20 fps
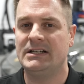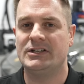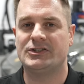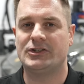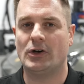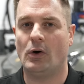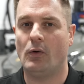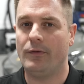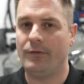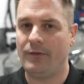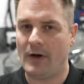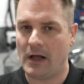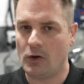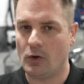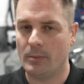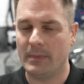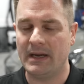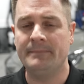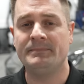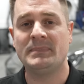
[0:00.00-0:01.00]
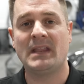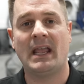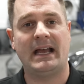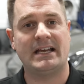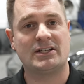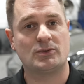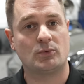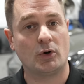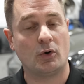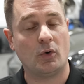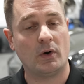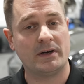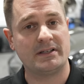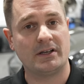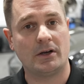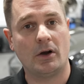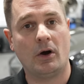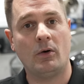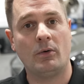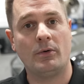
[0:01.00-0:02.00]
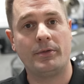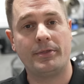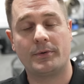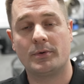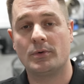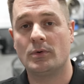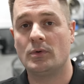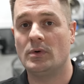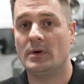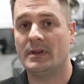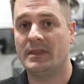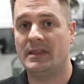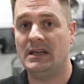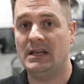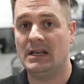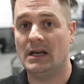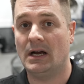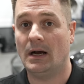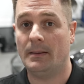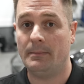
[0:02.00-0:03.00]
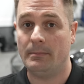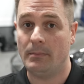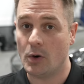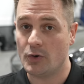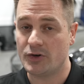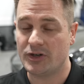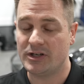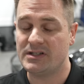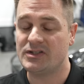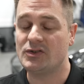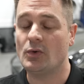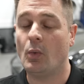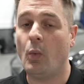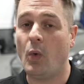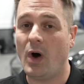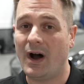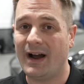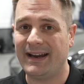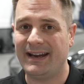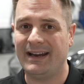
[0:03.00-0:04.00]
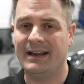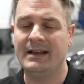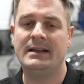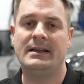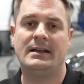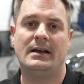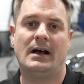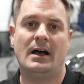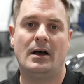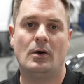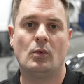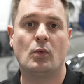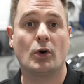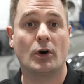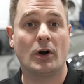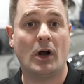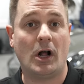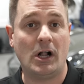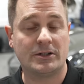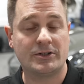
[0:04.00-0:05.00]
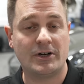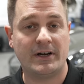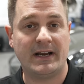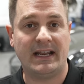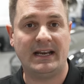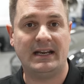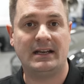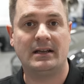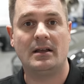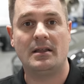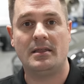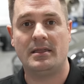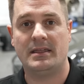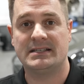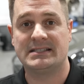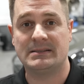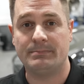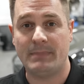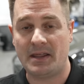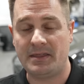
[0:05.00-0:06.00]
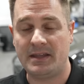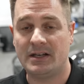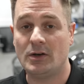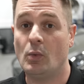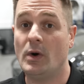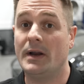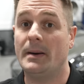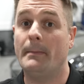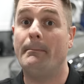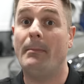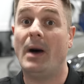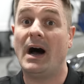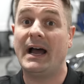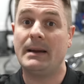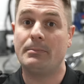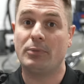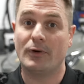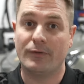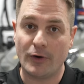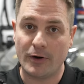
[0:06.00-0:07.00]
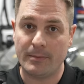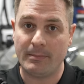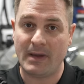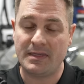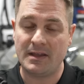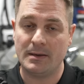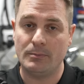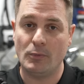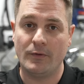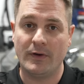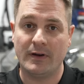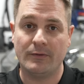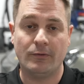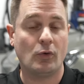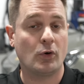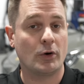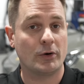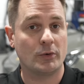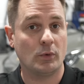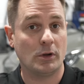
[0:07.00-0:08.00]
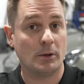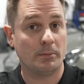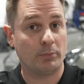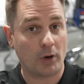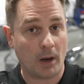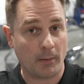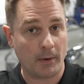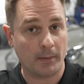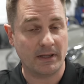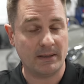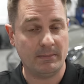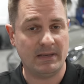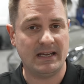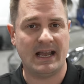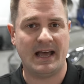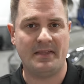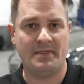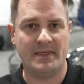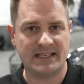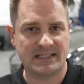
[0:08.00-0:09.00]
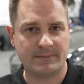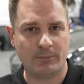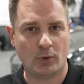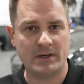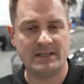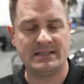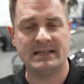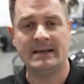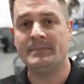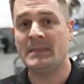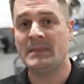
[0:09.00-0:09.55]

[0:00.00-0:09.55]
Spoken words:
So follow me as we're going to go through the motions, why we're alternating this method, what my preferred method moving forward will probably be at this point.